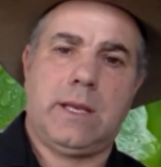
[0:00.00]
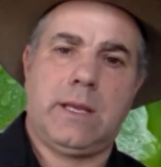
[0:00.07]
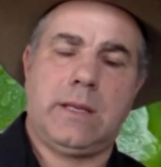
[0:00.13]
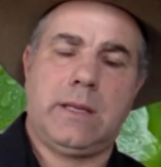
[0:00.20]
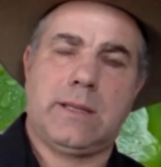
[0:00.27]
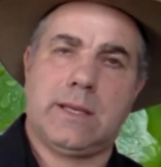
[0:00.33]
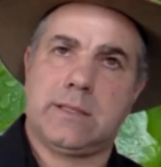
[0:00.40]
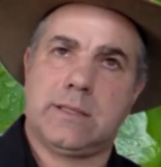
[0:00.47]

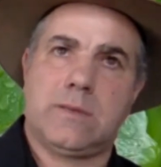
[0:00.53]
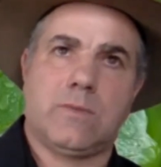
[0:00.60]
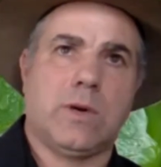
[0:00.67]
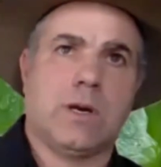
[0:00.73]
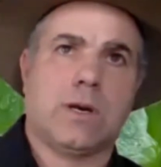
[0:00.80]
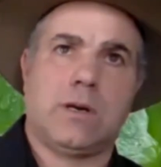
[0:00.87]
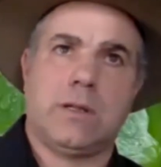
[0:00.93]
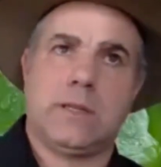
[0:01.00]
it doesn't
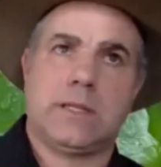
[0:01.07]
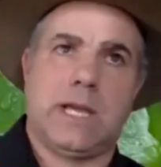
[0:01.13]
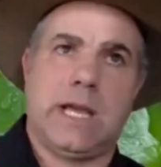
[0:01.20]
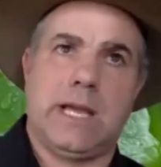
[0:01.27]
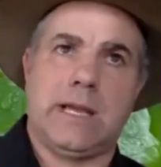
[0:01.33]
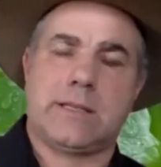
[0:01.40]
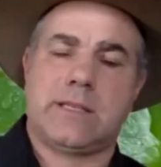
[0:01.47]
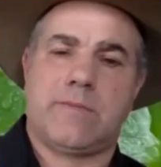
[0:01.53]
work all the
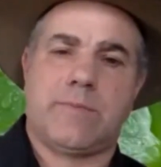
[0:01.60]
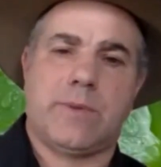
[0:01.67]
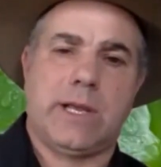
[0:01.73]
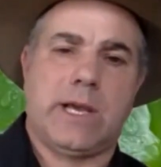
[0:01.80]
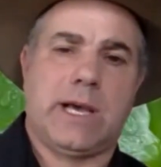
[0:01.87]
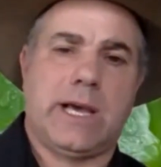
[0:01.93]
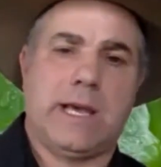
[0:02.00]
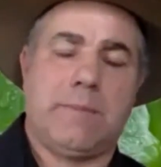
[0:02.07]
time because I have
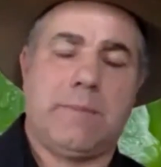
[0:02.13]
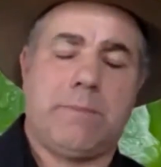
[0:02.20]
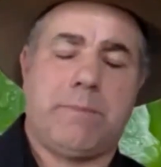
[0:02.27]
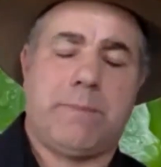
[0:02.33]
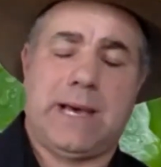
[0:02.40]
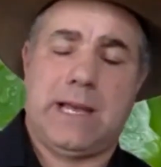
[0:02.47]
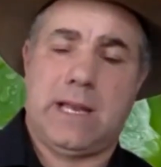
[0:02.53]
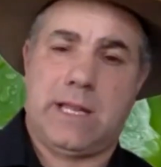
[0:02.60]
pretty high
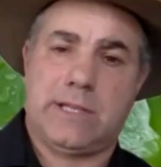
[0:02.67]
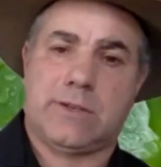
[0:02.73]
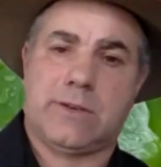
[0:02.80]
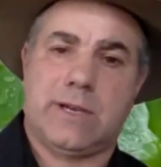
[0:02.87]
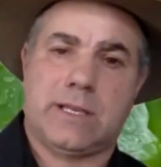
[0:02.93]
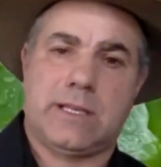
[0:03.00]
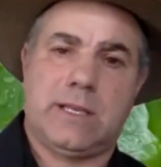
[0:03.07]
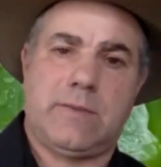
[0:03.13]

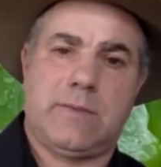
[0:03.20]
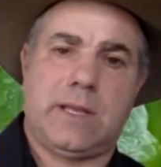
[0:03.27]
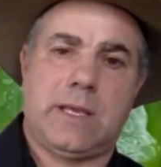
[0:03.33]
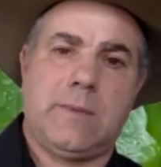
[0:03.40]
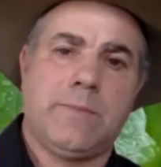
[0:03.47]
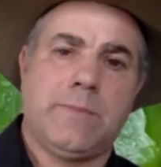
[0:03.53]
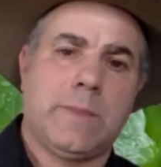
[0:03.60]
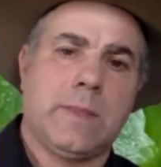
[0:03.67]
biological activity,